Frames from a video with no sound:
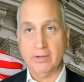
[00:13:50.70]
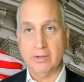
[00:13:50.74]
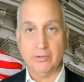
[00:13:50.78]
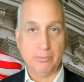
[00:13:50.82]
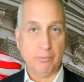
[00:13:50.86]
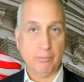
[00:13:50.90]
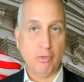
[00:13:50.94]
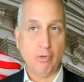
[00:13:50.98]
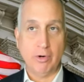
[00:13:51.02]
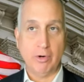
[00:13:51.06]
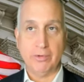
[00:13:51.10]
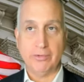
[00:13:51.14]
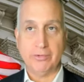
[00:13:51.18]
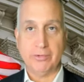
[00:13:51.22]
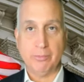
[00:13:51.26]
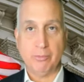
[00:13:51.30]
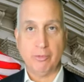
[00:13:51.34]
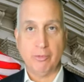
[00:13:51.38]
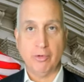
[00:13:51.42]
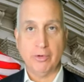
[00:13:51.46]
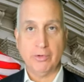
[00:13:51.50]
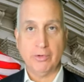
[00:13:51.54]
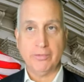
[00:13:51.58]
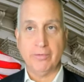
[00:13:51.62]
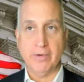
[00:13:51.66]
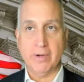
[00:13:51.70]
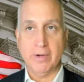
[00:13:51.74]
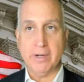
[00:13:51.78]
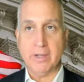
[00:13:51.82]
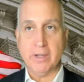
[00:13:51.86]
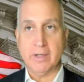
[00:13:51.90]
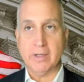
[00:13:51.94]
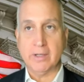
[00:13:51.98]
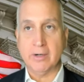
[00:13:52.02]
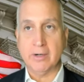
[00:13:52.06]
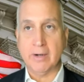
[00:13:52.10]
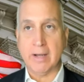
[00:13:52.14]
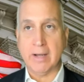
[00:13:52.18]
ports
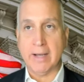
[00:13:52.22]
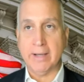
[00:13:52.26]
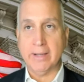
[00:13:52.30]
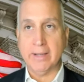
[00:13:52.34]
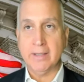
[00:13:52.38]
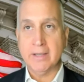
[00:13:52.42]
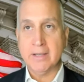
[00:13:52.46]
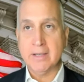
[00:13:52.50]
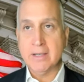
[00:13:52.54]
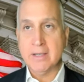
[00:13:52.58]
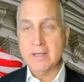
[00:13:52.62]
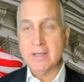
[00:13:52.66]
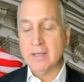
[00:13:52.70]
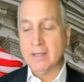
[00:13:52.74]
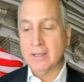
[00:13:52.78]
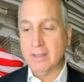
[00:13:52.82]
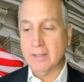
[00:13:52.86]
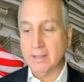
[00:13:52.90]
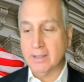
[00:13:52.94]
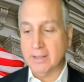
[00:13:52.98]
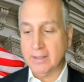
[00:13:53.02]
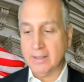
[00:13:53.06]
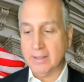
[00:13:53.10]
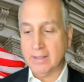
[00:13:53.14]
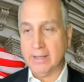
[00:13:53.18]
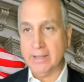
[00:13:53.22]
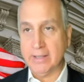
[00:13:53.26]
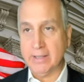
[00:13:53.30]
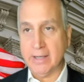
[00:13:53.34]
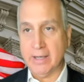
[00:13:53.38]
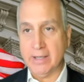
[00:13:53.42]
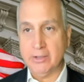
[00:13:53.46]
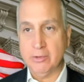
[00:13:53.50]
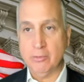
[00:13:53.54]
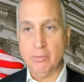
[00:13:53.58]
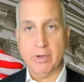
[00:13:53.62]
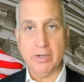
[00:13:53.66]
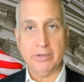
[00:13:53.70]
funding. You know,
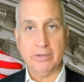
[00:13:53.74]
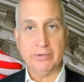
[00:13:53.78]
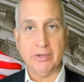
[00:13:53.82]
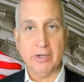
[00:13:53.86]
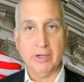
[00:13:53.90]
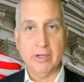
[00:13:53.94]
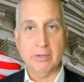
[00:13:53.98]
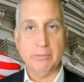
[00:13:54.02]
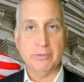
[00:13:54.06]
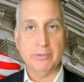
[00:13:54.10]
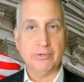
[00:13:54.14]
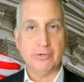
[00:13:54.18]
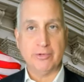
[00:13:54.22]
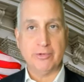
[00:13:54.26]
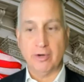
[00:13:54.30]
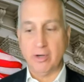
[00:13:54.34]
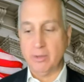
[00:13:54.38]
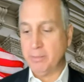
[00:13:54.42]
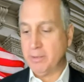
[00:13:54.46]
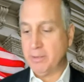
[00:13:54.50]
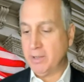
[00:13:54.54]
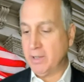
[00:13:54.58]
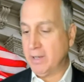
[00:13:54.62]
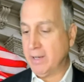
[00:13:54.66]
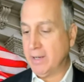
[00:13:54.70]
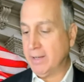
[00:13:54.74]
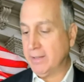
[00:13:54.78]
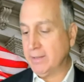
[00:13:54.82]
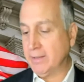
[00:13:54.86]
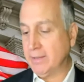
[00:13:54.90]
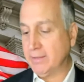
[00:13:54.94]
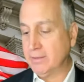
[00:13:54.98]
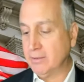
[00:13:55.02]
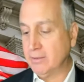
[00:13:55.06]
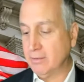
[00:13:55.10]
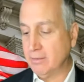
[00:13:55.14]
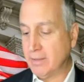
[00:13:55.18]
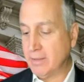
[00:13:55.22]
I do want to tell you, Mr. Chairman,
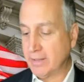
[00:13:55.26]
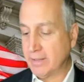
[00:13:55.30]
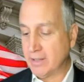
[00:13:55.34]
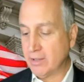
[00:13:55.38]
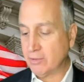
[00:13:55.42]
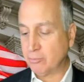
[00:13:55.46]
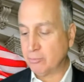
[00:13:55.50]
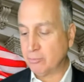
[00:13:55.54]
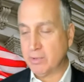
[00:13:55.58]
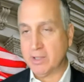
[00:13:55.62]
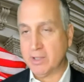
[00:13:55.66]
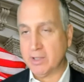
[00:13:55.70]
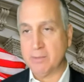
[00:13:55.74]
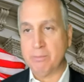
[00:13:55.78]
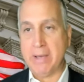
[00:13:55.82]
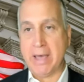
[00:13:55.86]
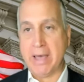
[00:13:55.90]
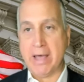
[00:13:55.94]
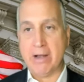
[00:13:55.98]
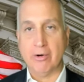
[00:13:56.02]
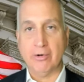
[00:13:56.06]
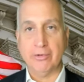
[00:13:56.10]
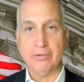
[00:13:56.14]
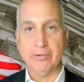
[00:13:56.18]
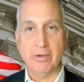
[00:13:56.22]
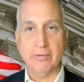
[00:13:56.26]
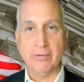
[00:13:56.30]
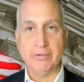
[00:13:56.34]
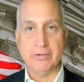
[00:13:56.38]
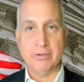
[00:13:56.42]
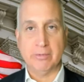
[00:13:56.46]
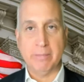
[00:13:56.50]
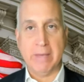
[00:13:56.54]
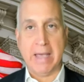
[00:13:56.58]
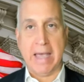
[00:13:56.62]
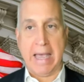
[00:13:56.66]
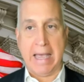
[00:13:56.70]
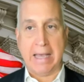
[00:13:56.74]
and I guess we can pat ourselves on
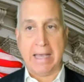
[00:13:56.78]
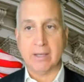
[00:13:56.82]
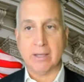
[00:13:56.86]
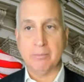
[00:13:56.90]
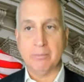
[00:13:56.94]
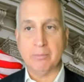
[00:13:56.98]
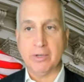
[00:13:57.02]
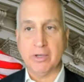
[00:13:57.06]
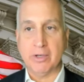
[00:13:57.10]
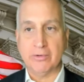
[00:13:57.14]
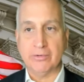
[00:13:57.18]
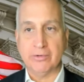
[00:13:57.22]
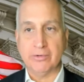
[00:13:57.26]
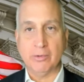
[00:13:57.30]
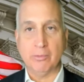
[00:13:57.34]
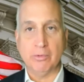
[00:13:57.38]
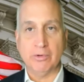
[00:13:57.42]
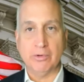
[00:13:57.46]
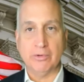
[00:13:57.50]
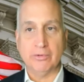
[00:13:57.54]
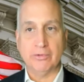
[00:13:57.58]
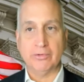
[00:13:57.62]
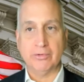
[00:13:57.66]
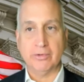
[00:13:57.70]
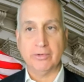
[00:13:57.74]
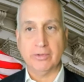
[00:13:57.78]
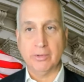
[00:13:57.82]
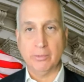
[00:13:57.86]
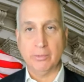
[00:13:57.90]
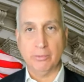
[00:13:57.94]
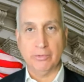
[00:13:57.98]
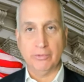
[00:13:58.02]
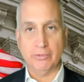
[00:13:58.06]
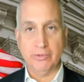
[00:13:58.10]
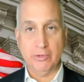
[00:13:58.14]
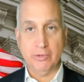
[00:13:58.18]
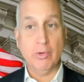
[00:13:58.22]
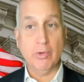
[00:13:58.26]
the back because it was
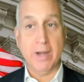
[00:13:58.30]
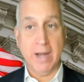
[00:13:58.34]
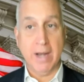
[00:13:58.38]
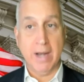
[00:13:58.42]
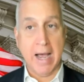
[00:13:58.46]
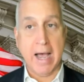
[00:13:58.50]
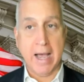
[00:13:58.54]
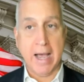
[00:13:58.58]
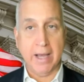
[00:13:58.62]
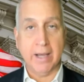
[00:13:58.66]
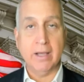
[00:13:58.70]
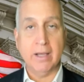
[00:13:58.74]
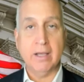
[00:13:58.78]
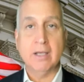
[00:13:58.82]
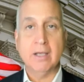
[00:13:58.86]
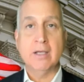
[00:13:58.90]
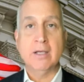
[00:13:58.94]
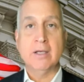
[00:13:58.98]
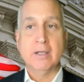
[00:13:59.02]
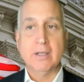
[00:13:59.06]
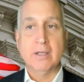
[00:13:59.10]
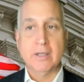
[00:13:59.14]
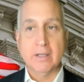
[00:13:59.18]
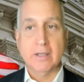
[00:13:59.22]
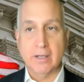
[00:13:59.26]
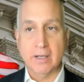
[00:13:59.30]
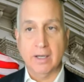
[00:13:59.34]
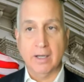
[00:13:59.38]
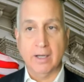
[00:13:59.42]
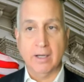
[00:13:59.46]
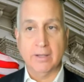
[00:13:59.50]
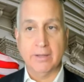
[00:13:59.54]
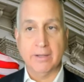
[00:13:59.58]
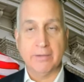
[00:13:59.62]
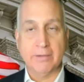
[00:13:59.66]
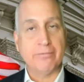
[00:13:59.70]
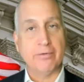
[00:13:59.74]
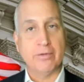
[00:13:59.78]
you and I
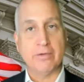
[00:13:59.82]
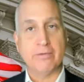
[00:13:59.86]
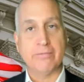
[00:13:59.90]
that for the